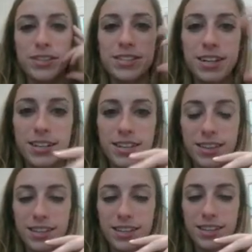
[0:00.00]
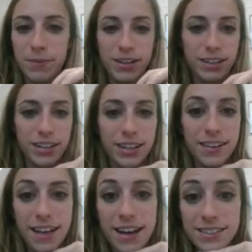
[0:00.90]
We'll study the
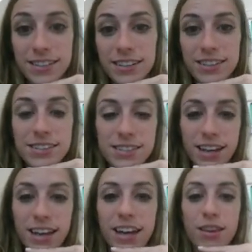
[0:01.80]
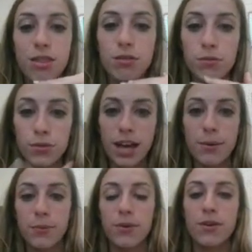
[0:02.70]
American classics, and through
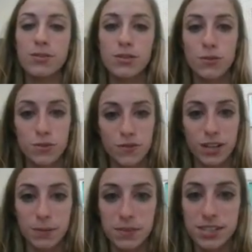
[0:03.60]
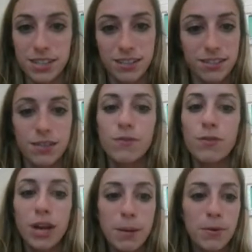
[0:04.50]
that, we'll also develop the skills
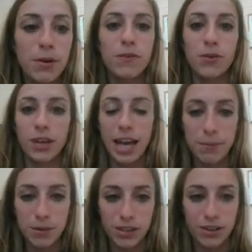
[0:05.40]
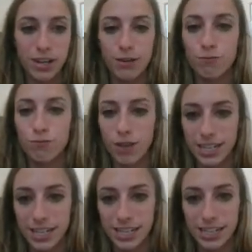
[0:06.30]
of grammar, vocabulary,
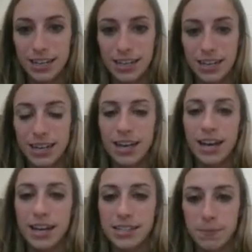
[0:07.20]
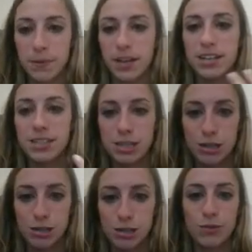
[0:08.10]
writing, as it applies
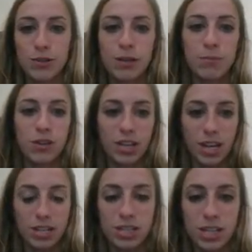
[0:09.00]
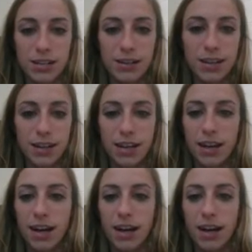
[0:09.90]
to communication.